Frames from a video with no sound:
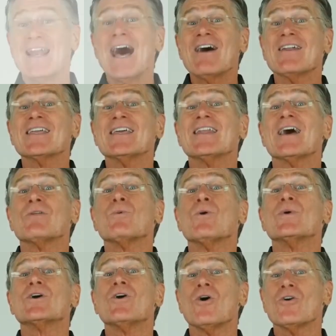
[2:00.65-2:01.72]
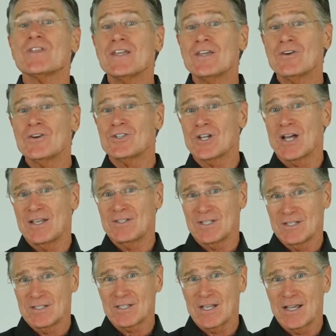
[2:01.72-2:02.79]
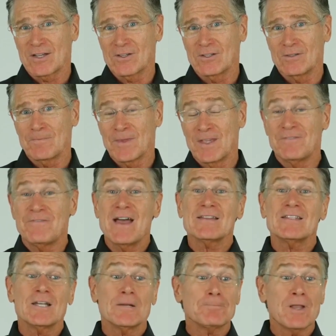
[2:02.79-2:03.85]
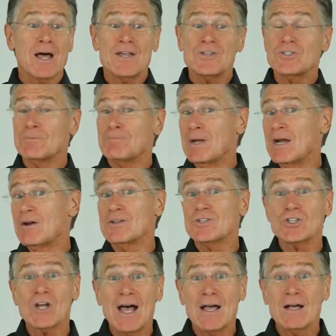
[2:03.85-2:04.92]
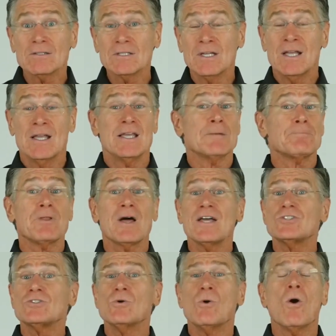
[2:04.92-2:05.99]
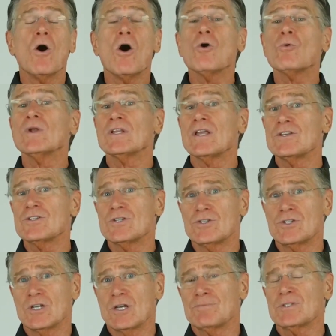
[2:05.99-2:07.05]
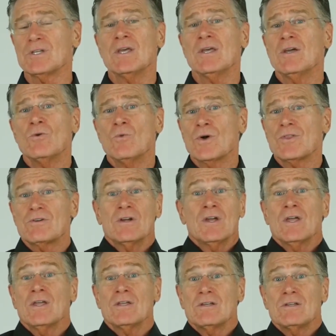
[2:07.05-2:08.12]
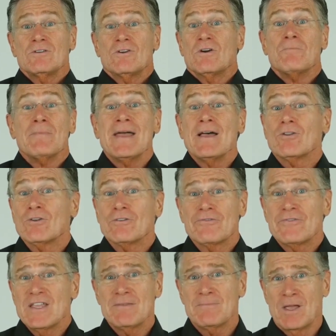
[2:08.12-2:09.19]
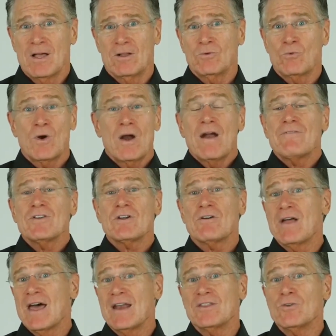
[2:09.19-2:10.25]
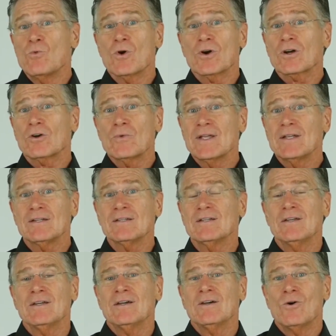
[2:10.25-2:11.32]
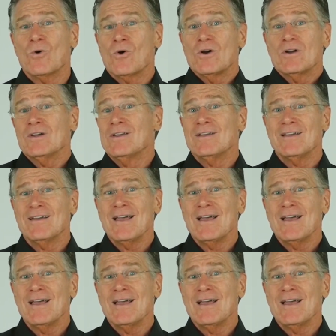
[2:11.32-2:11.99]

And how to get on what we call the energizing cycle. In fact, it applies to parent child, it applies to all relationships, whether eh, you're a male or female, wherever you're at, in the work arena or